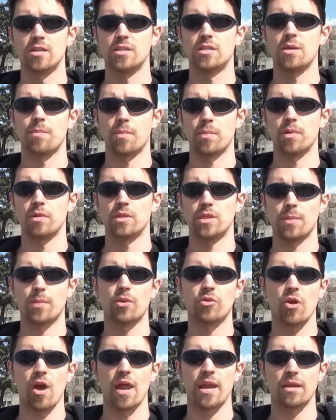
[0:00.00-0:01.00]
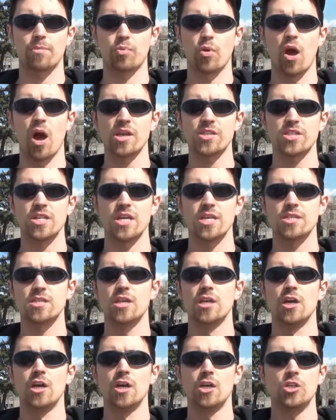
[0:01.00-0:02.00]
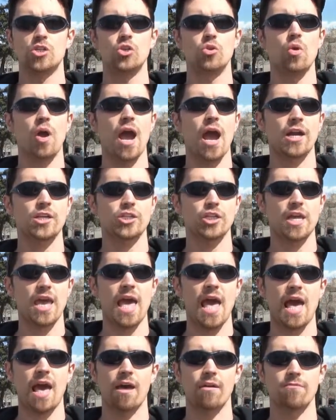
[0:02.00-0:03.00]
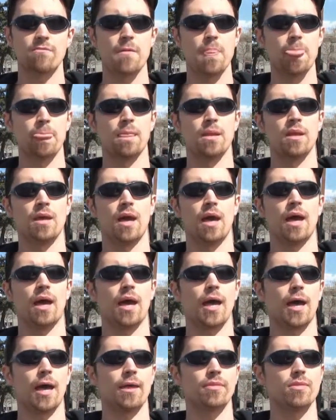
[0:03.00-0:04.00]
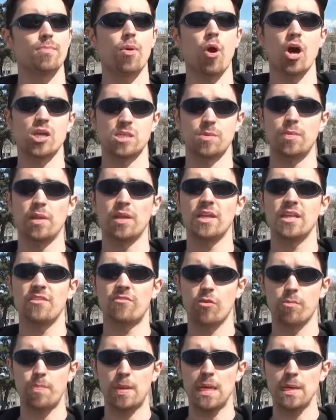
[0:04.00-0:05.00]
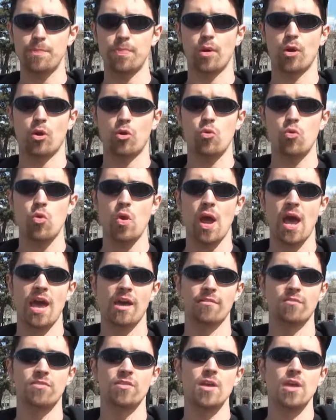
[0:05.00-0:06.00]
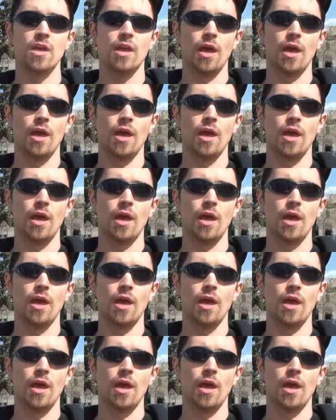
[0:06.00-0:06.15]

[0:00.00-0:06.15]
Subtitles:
democratic process to actually have the possibility for people who have